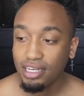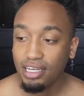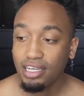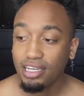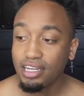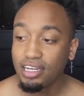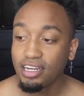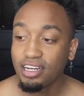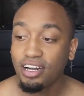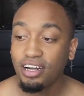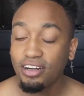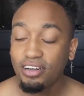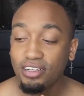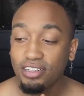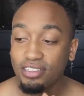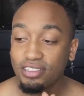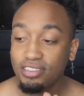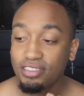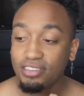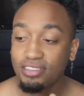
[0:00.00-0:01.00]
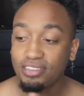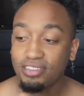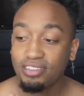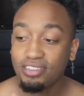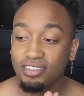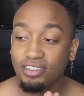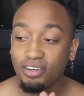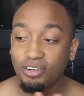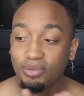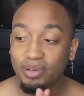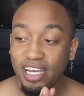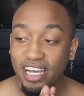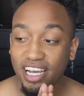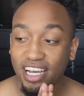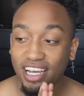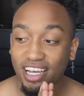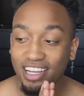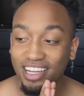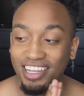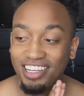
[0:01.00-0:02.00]
And it hurts so
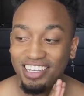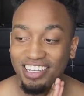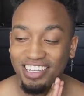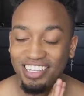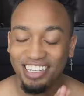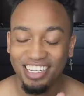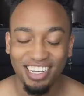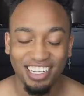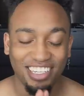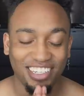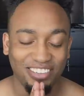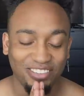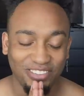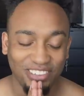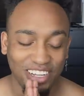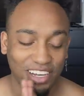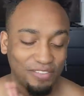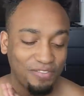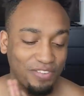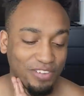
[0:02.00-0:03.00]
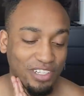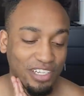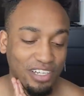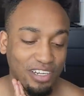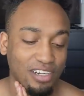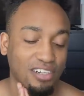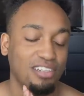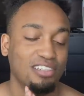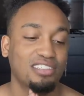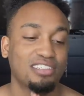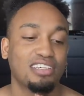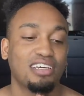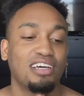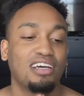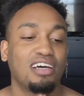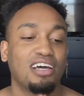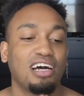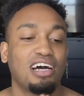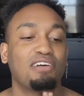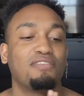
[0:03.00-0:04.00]
bad. It definitely hurts.
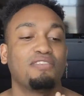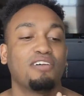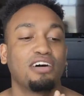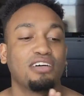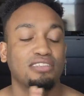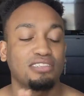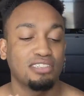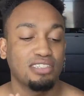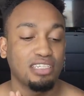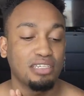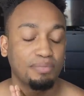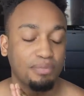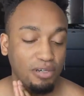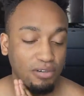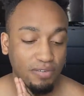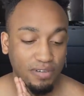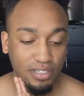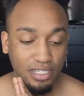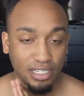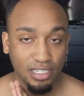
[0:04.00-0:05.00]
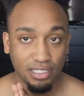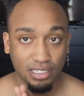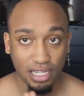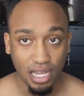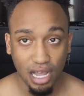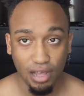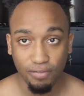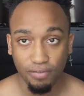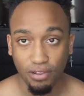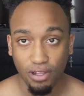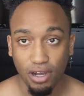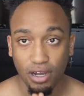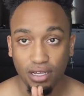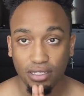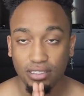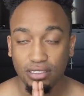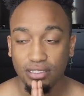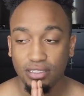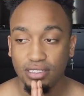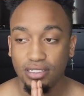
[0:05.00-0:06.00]
I've lost sleep over this. I've
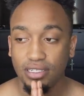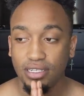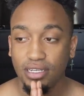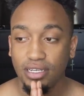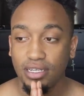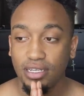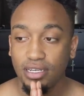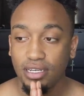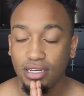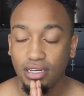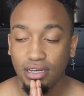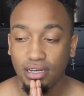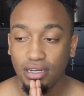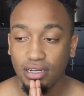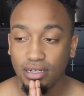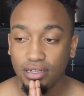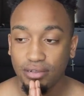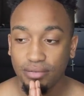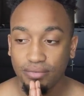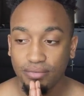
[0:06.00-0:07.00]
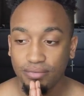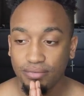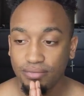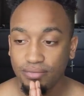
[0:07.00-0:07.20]
lost, I